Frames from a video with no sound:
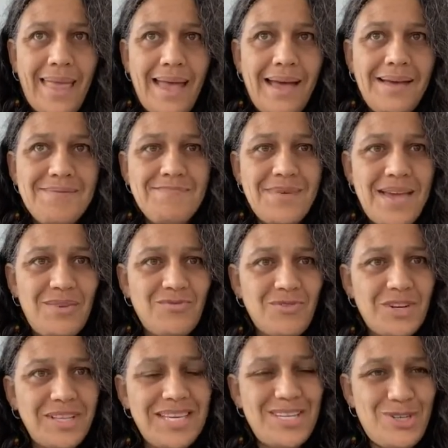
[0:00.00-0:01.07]
and
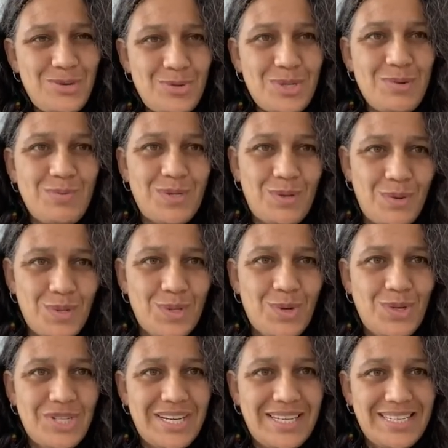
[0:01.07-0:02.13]
really do some soul
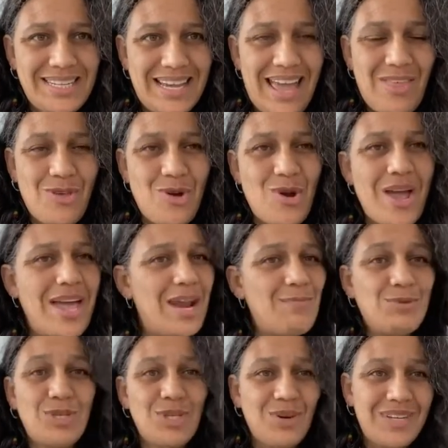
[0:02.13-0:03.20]
searching together. And I'm
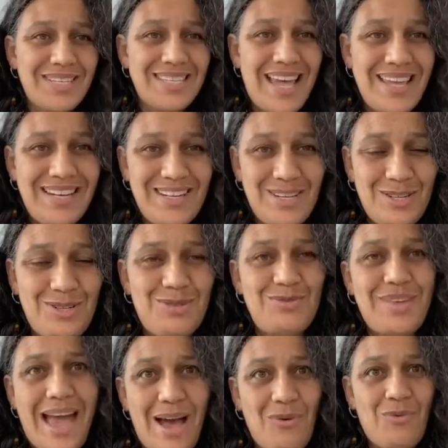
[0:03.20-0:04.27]
so excited to do
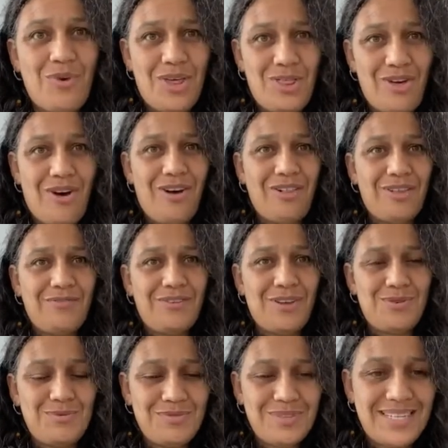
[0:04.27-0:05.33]
that with all of
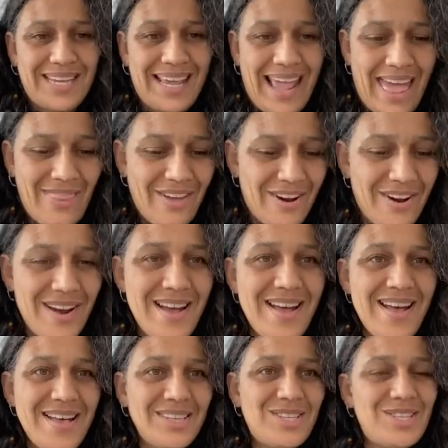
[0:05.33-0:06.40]
you together.
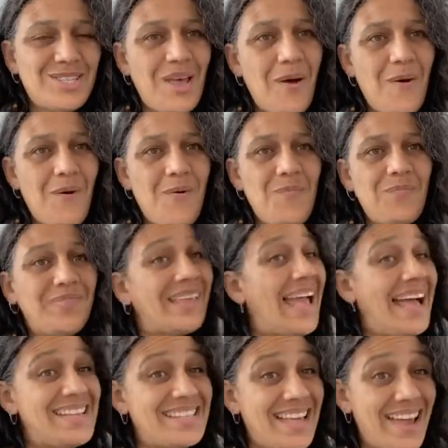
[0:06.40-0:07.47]
So,
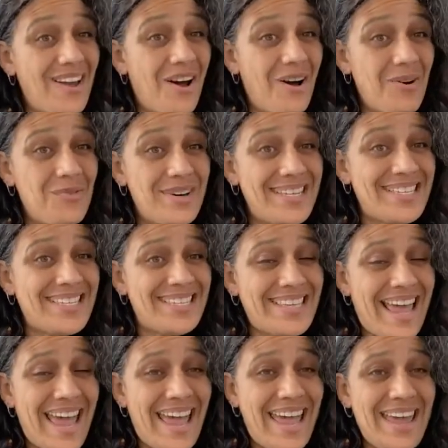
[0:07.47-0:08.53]
as I always
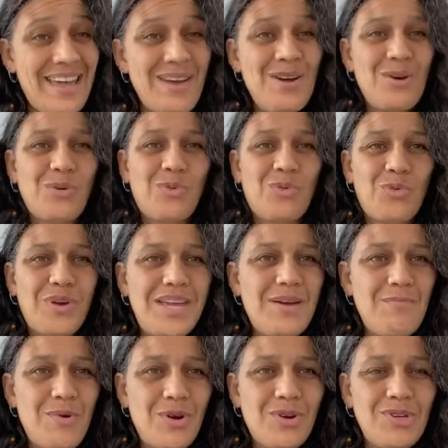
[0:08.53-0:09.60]
say,
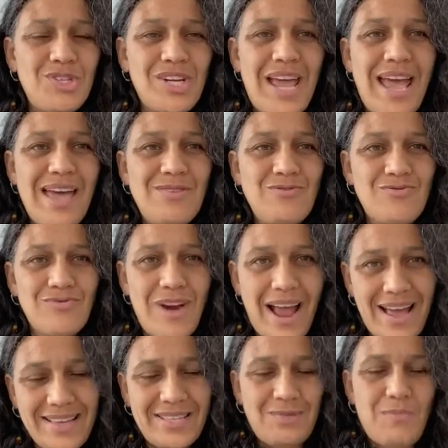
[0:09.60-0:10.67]
re-emerge and
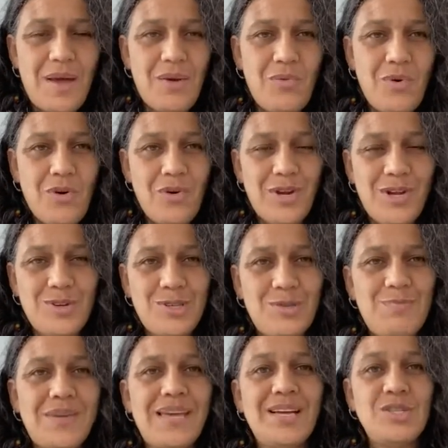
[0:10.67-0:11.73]
rise, my
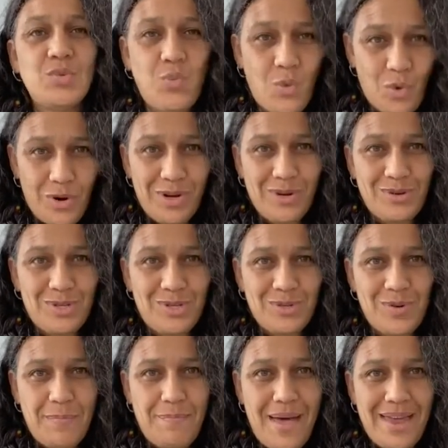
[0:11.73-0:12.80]
warriors, because warriors
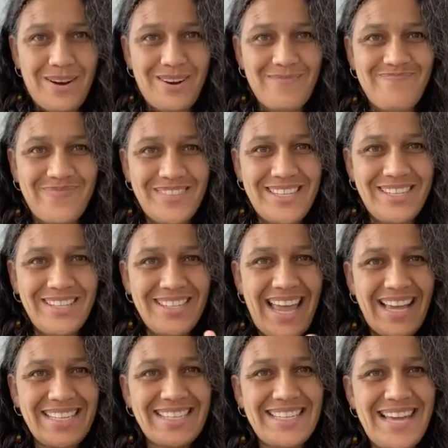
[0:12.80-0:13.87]
do it better. Until
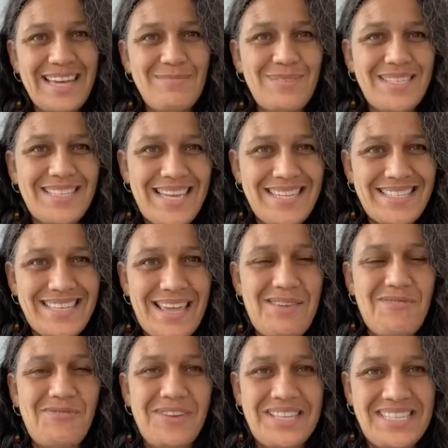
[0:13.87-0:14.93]
next time, stay
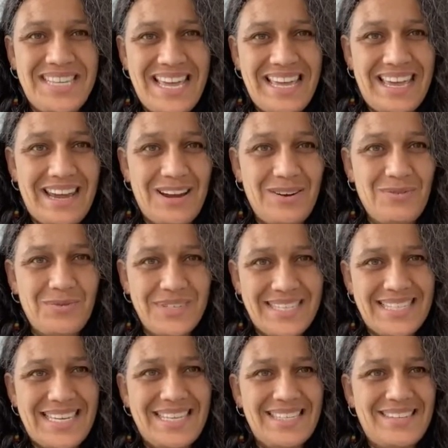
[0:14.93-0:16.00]
safe and take care. We'll
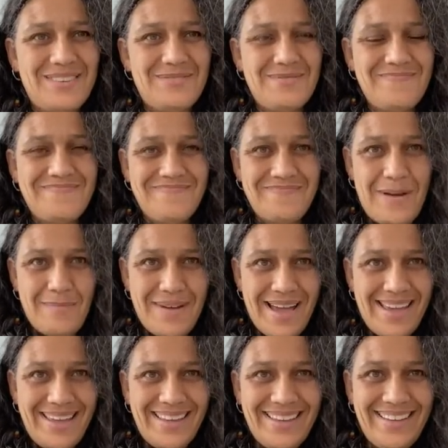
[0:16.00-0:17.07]
see you soon. Bye-bye.